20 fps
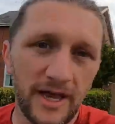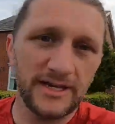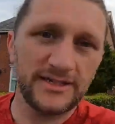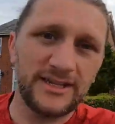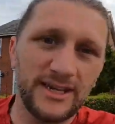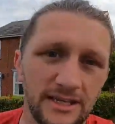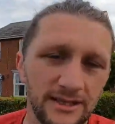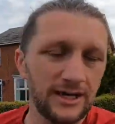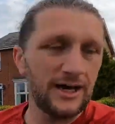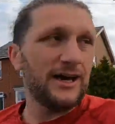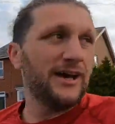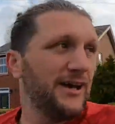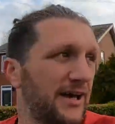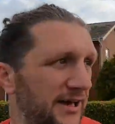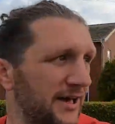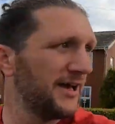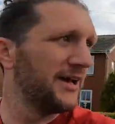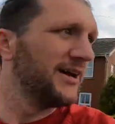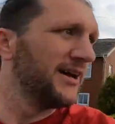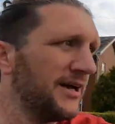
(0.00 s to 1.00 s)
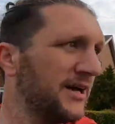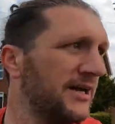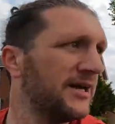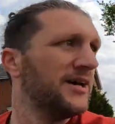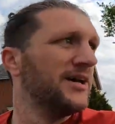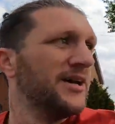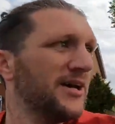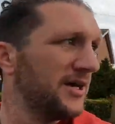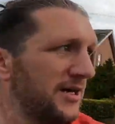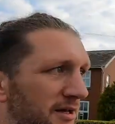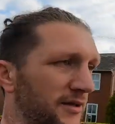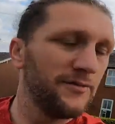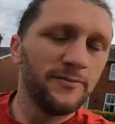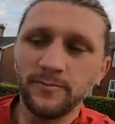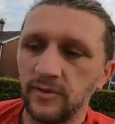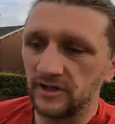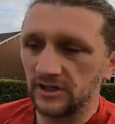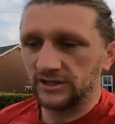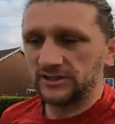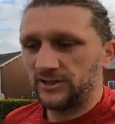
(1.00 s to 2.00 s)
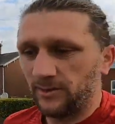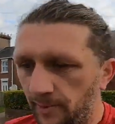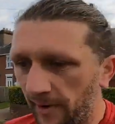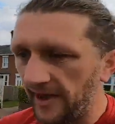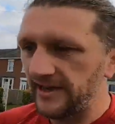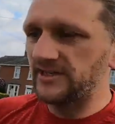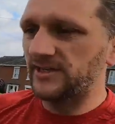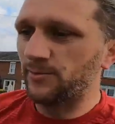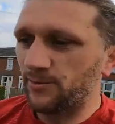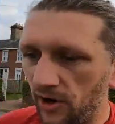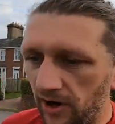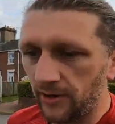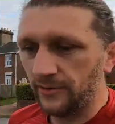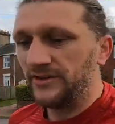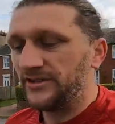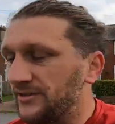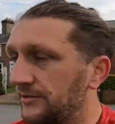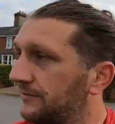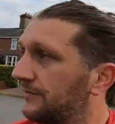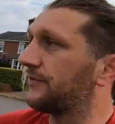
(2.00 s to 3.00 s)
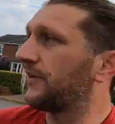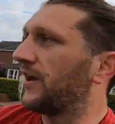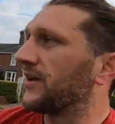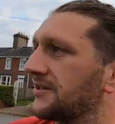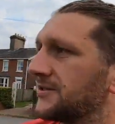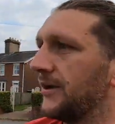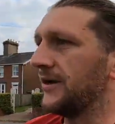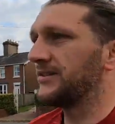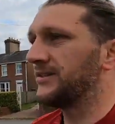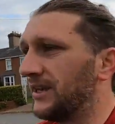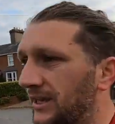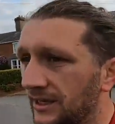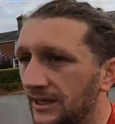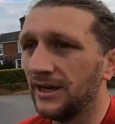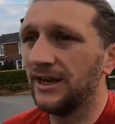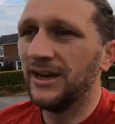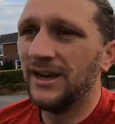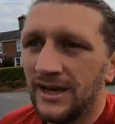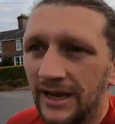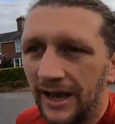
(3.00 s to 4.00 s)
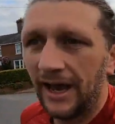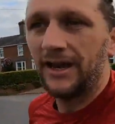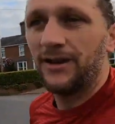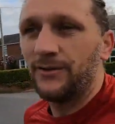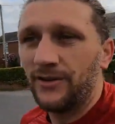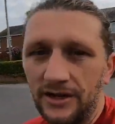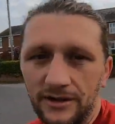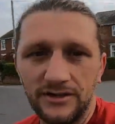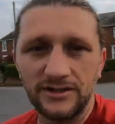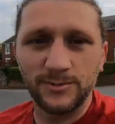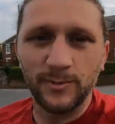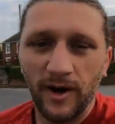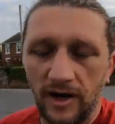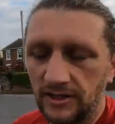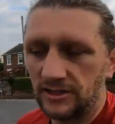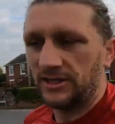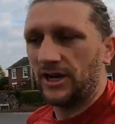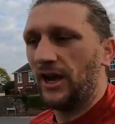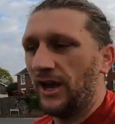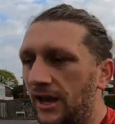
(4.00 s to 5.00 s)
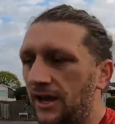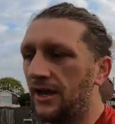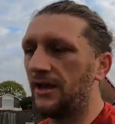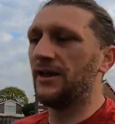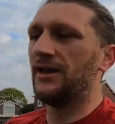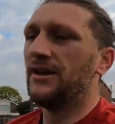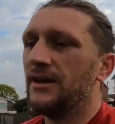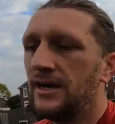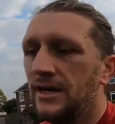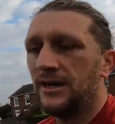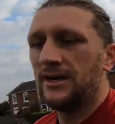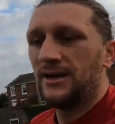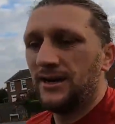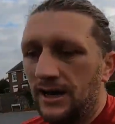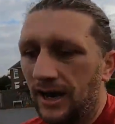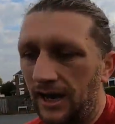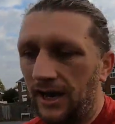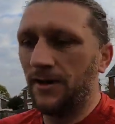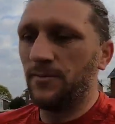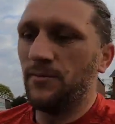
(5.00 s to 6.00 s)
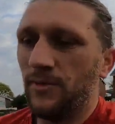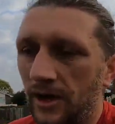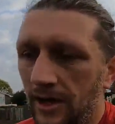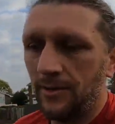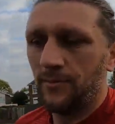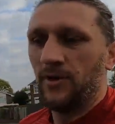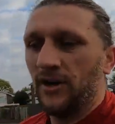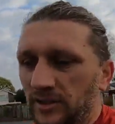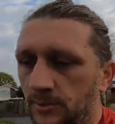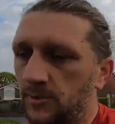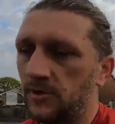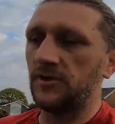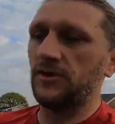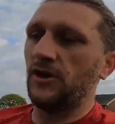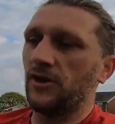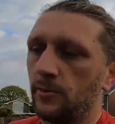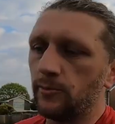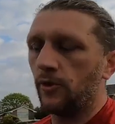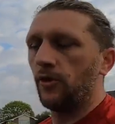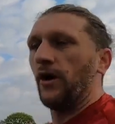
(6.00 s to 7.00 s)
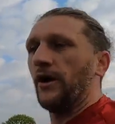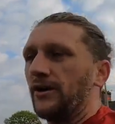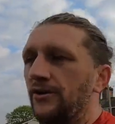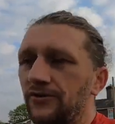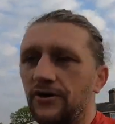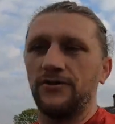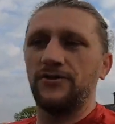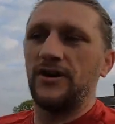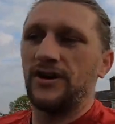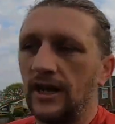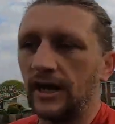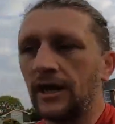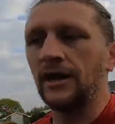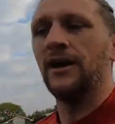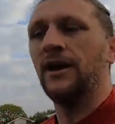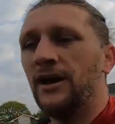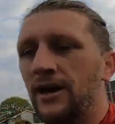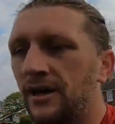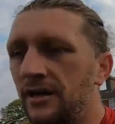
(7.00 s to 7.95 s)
guessing that because the Pacer Pro isn't fluctuating anywhere near as much, it must be doing a more accurate reading.